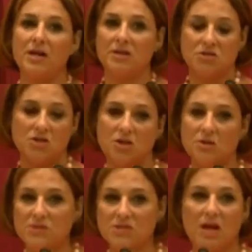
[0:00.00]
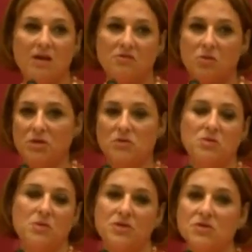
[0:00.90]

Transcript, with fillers: in terms of what you do with your